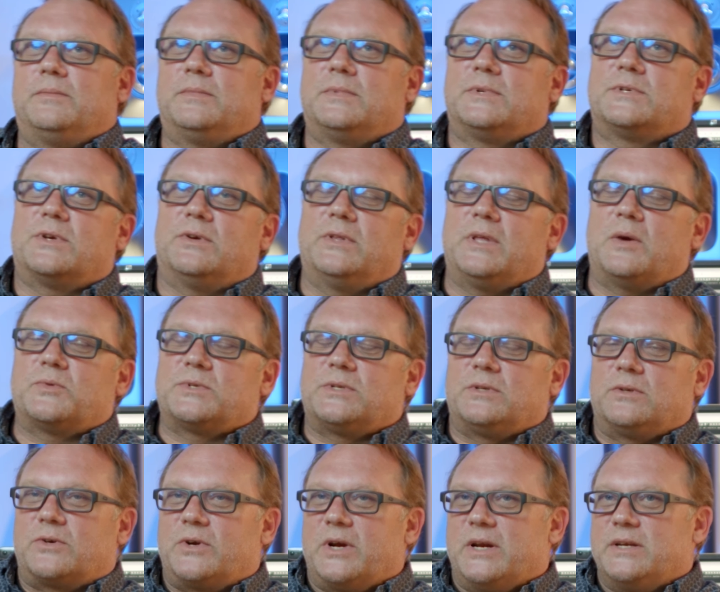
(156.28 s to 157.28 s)
So that was a
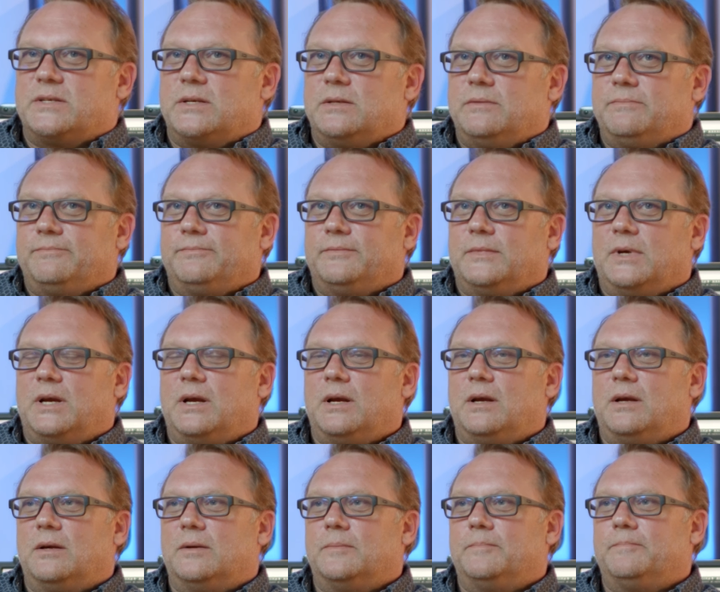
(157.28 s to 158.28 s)
little crazy.
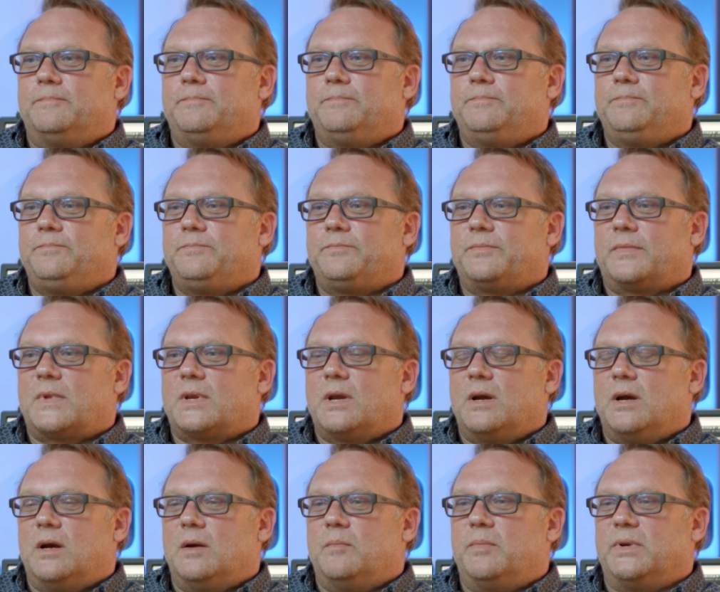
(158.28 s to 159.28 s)

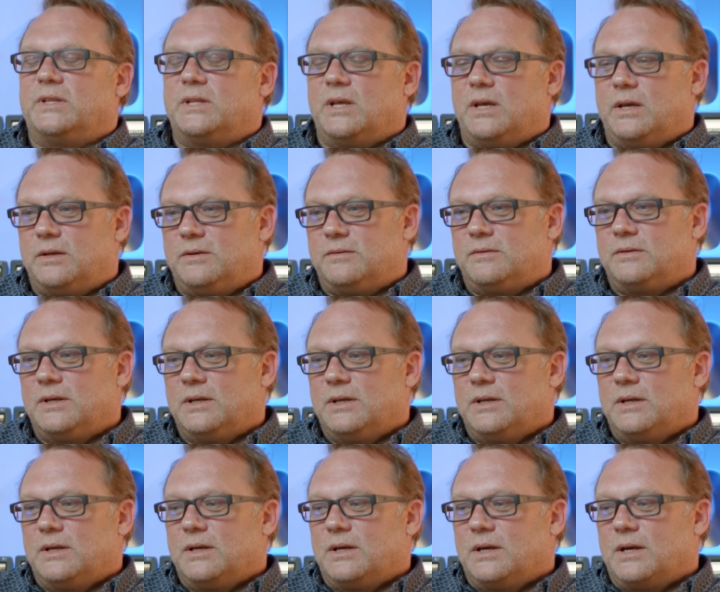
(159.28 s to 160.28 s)
But then
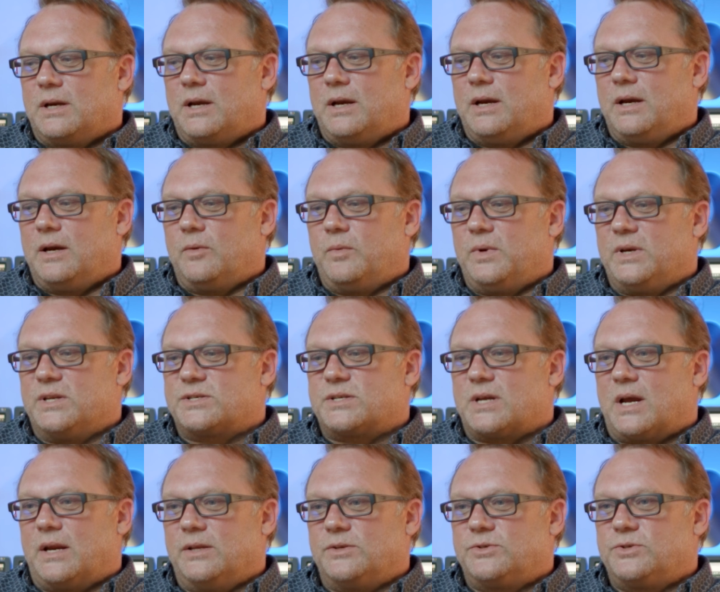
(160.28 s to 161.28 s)
we
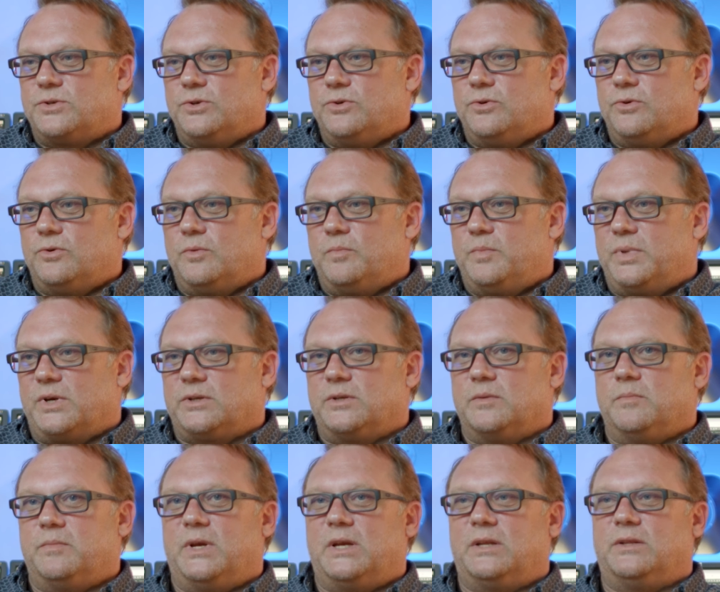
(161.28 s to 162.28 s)
decided to build
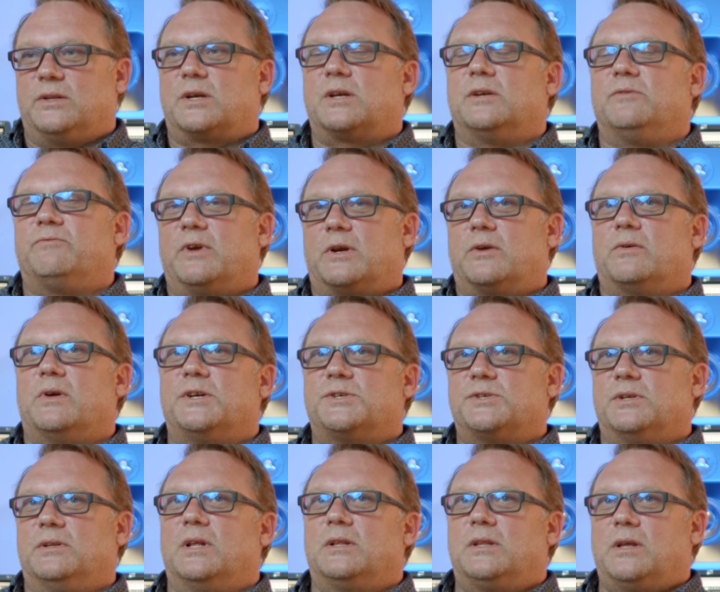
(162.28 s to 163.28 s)
them in the
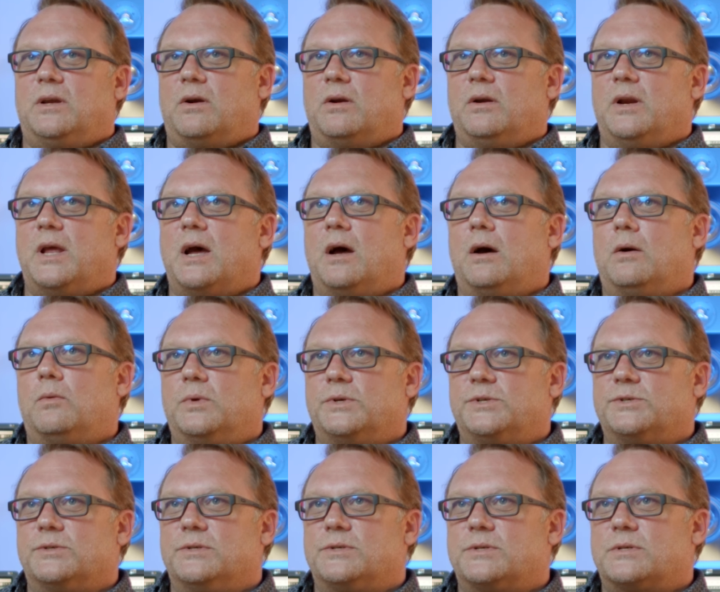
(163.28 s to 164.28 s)
configuration that they are now,
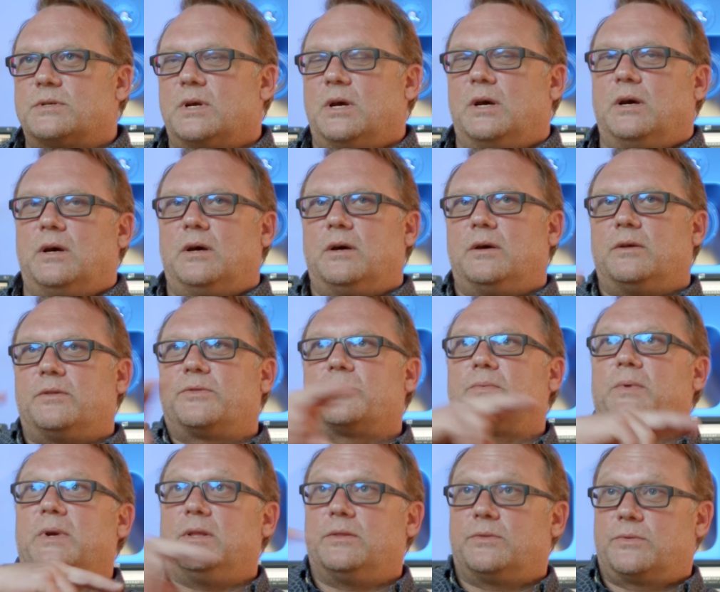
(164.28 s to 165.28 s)
which is
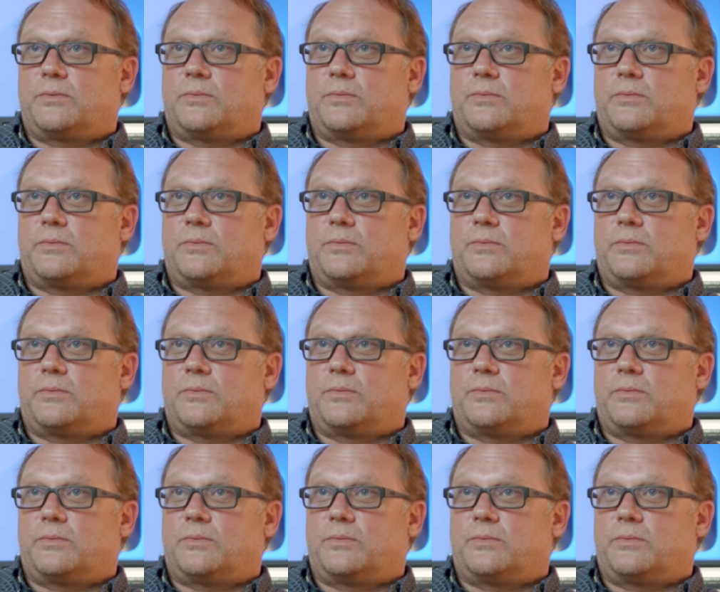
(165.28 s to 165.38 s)
3 and